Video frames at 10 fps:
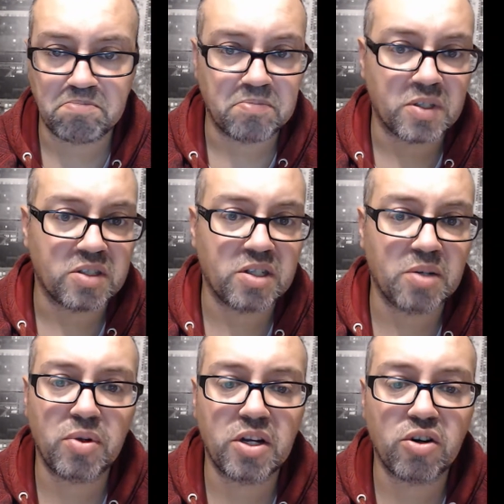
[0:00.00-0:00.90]

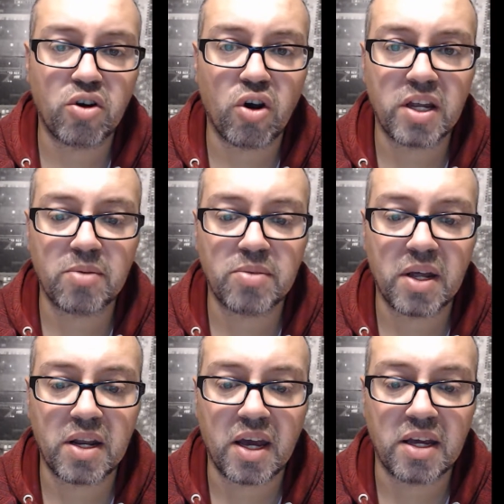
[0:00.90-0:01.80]
simple little card game that
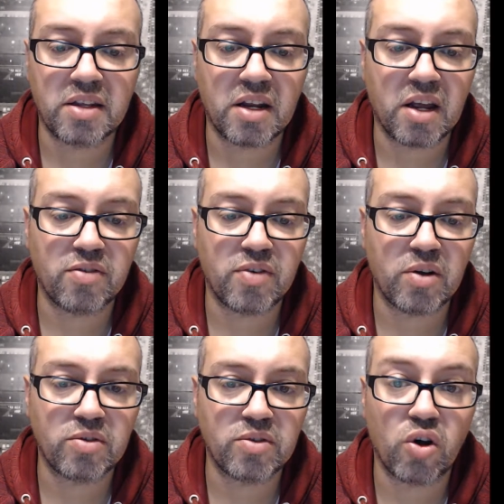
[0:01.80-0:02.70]
I
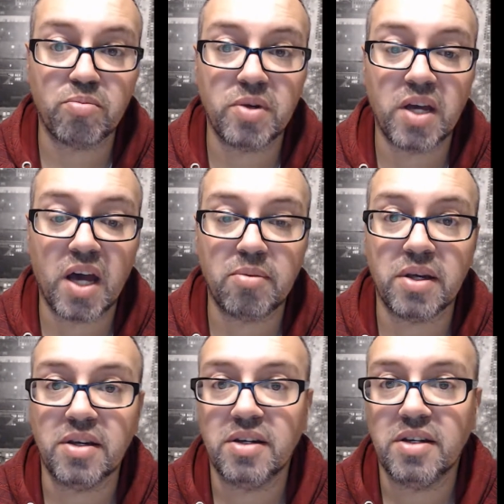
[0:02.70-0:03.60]
found called
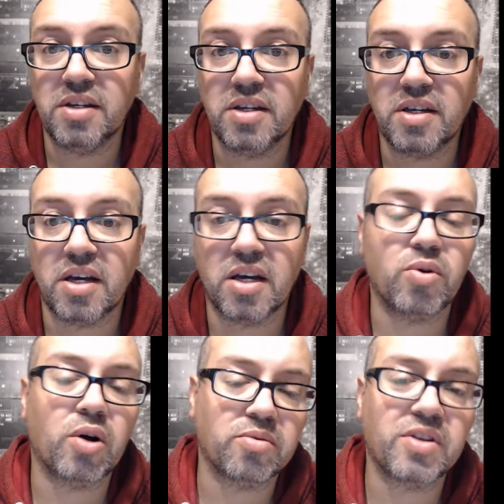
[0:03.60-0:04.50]
Miyabi.
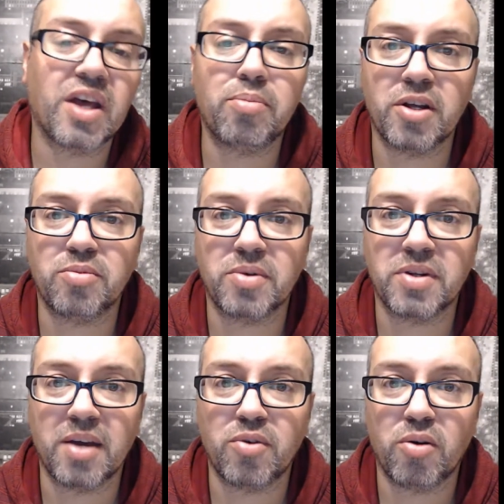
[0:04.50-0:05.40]
Well, tile placement
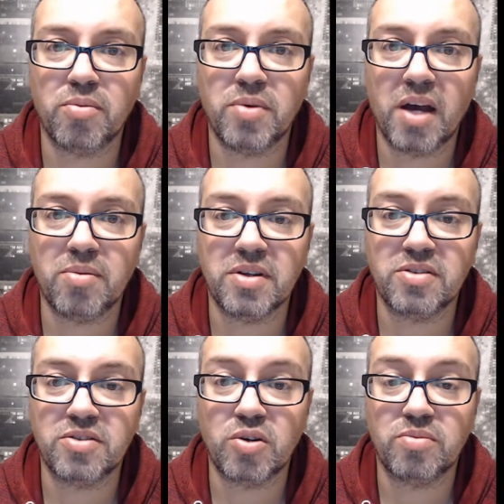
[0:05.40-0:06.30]
game called Miyabi.
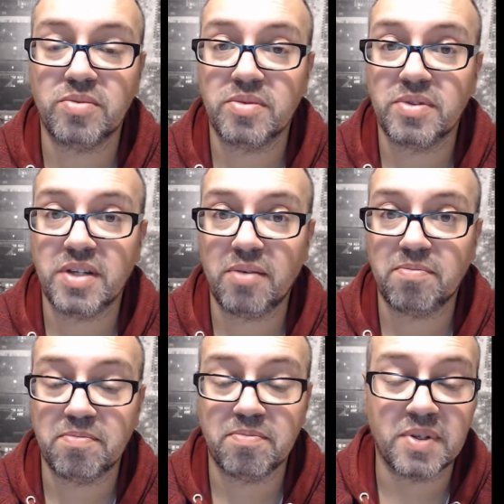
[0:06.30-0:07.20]
So yeah,
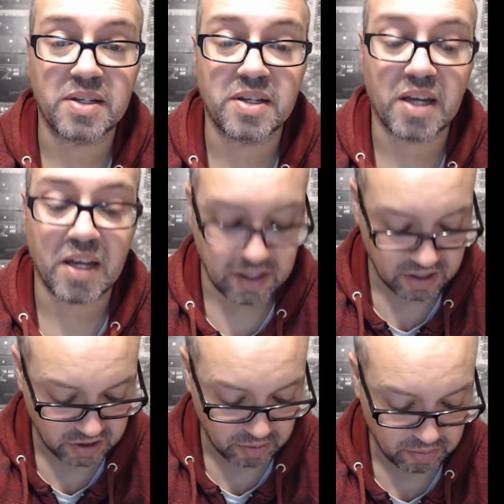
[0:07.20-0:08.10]

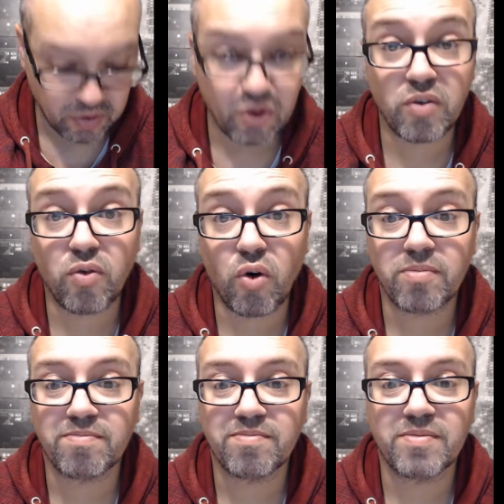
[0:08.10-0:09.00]
that's number 34.
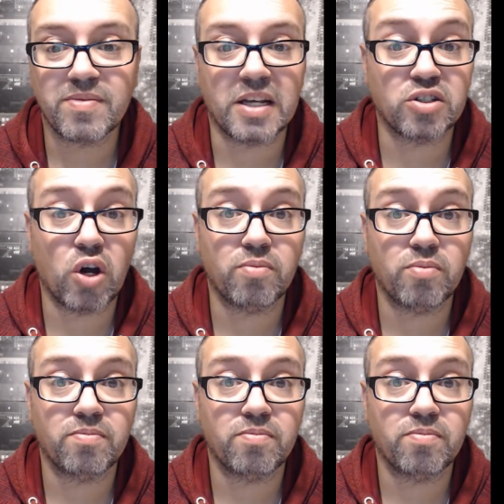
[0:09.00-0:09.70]
Let's go.